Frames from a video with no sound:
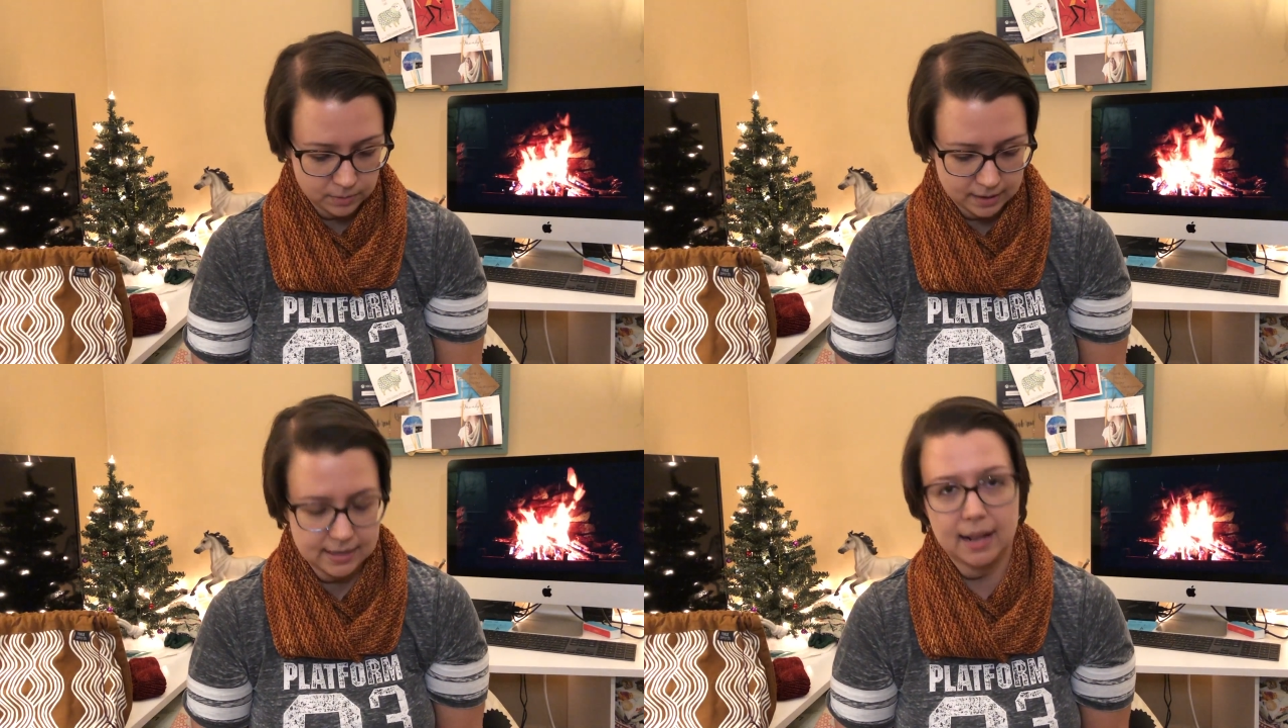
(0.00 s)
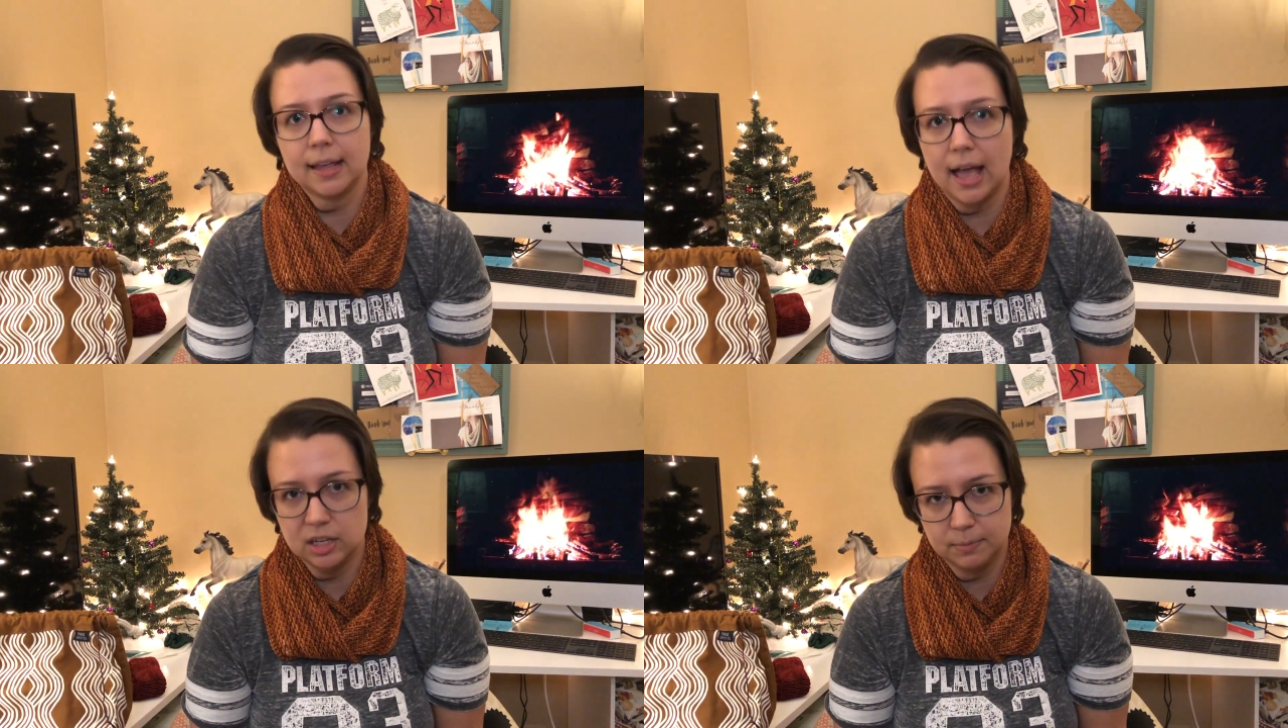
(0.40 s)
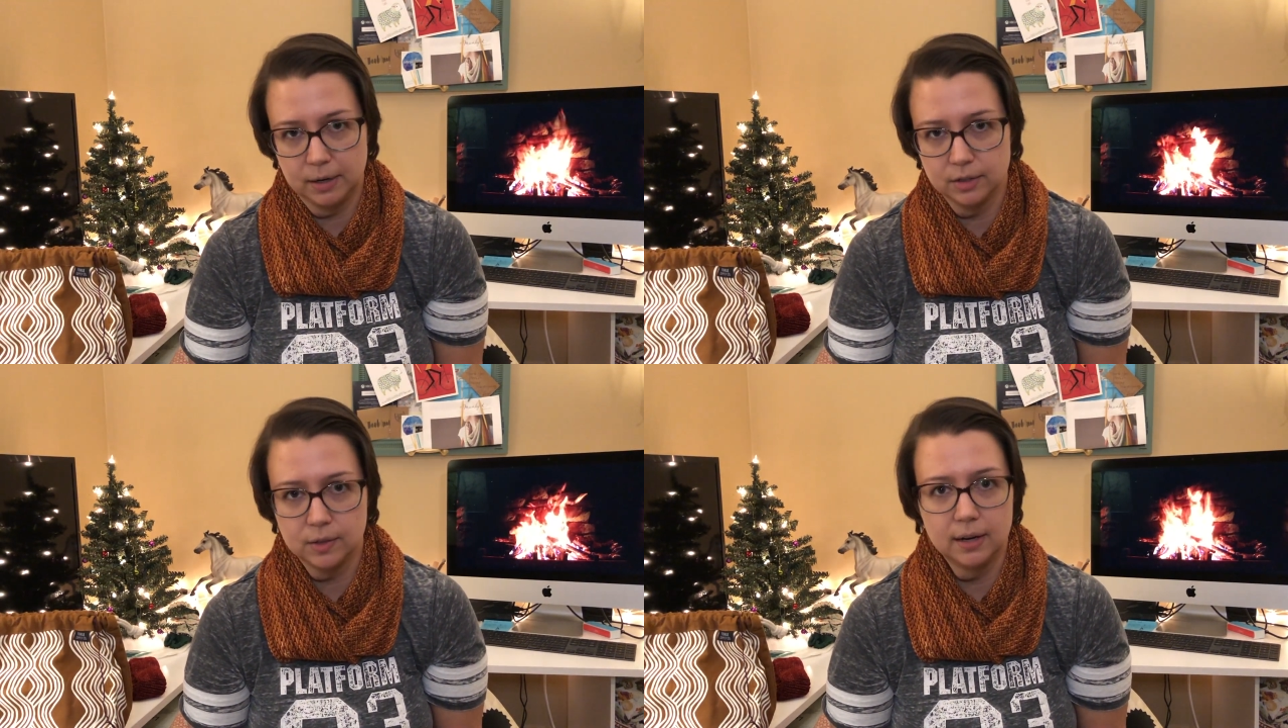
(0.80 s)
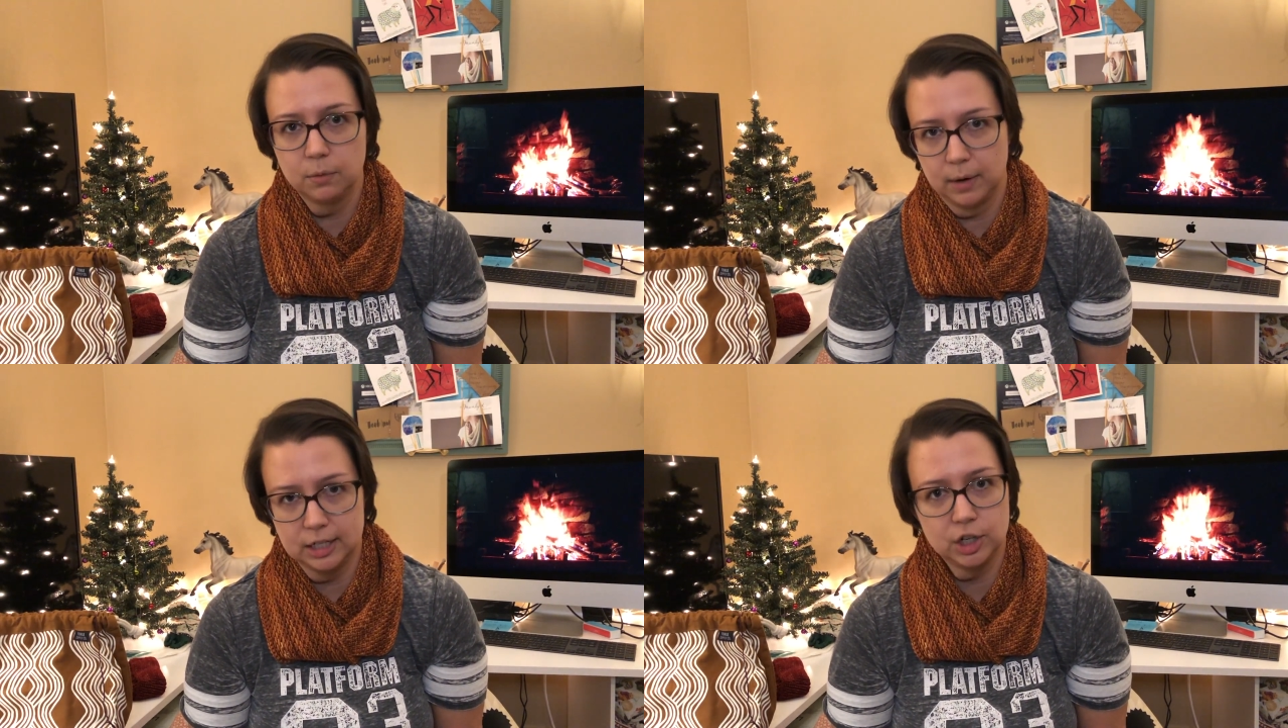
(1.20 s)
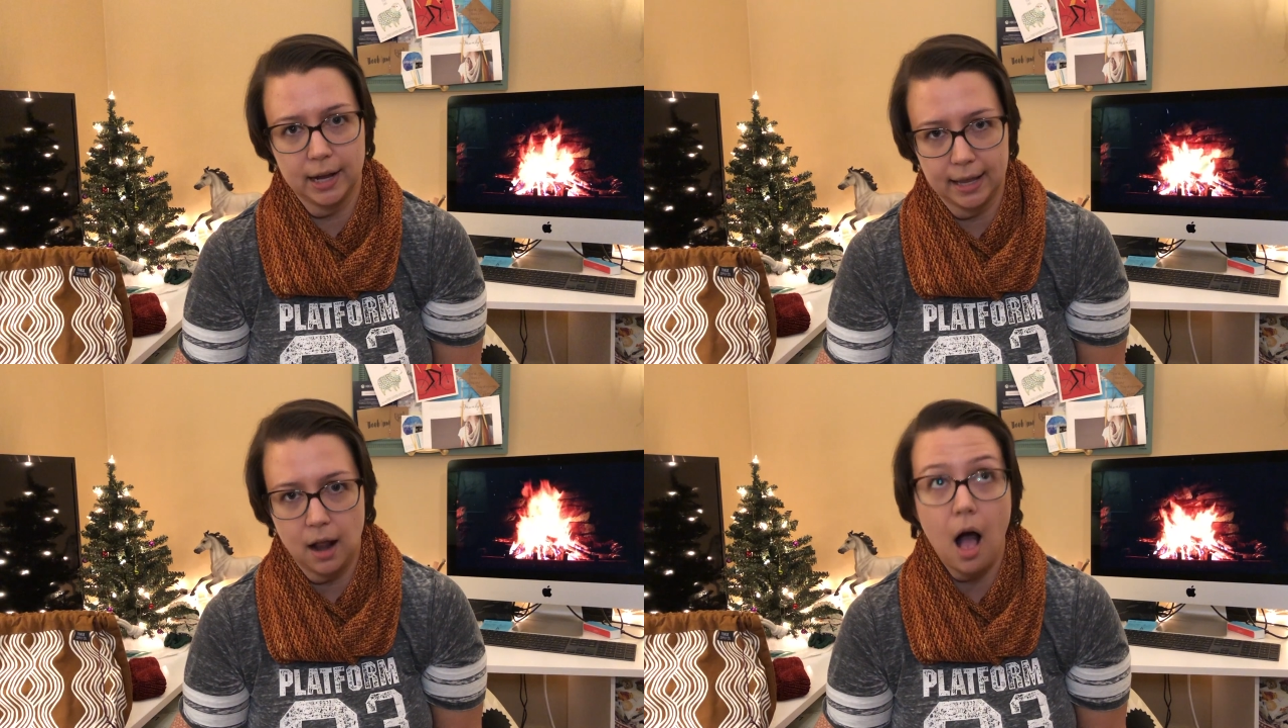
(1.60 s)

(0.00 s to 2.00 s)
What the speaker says: because it had cashmere, so I didn't want to chuck it,